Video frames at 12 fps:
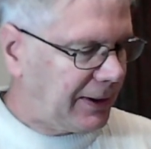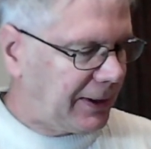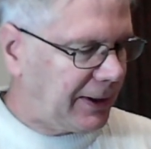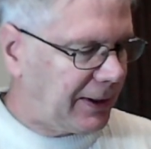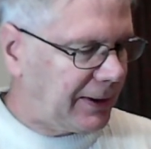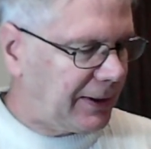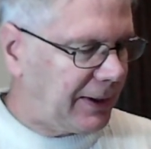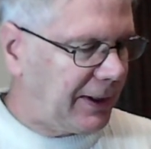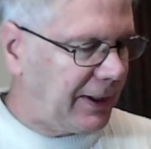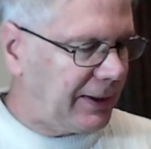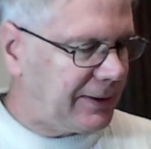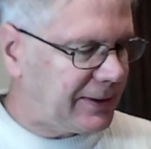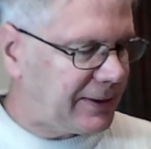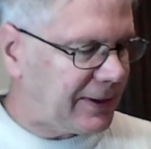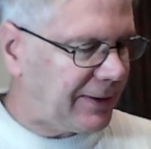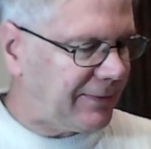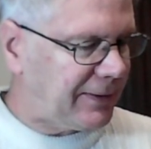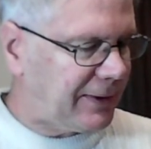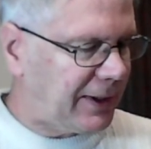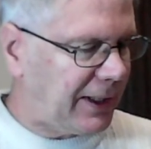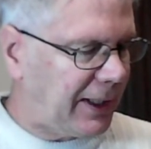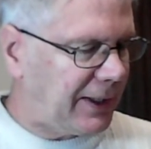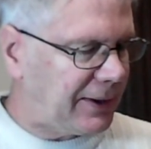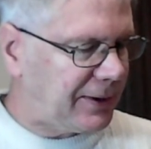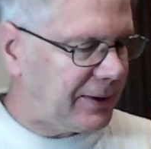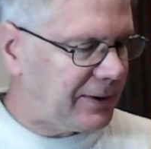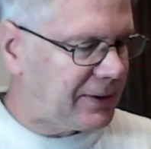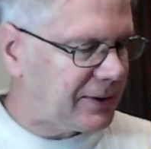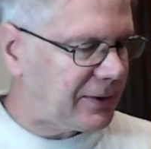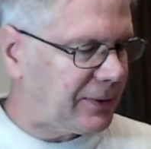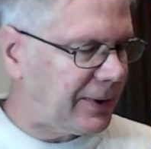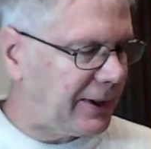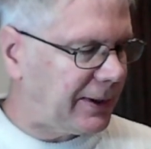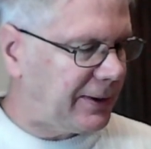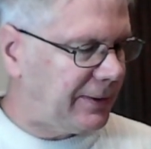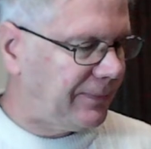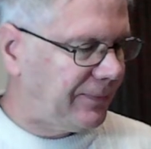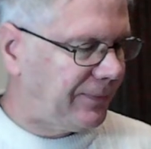and a 7h squared.